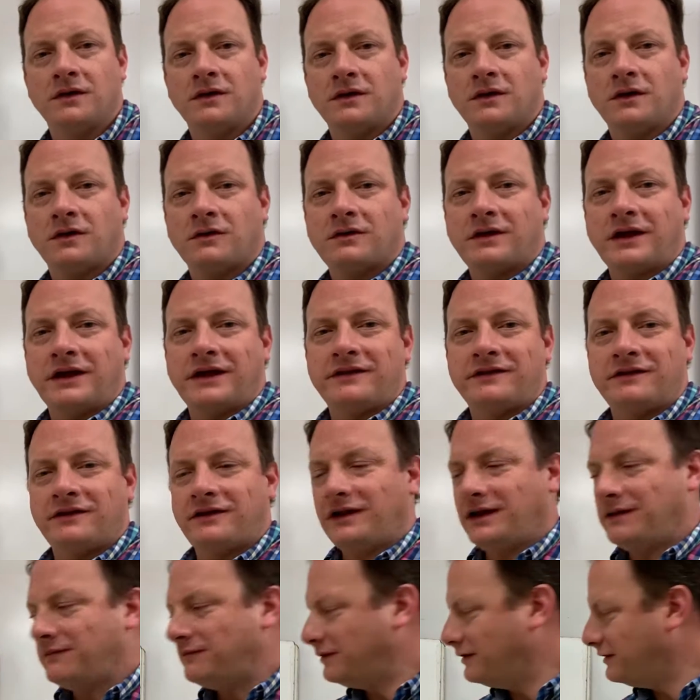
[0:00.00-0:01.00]
Okay, the
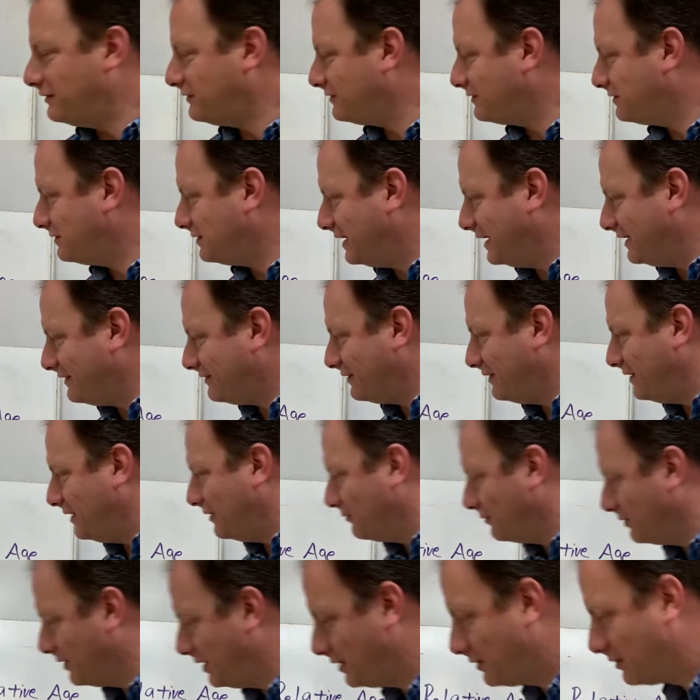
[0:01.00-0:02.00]
name of this lesson
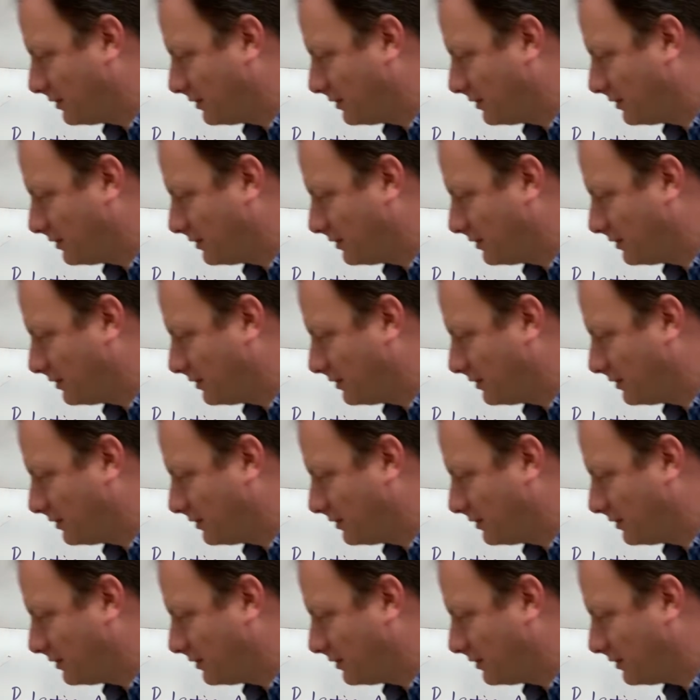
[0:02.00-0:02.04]
that we are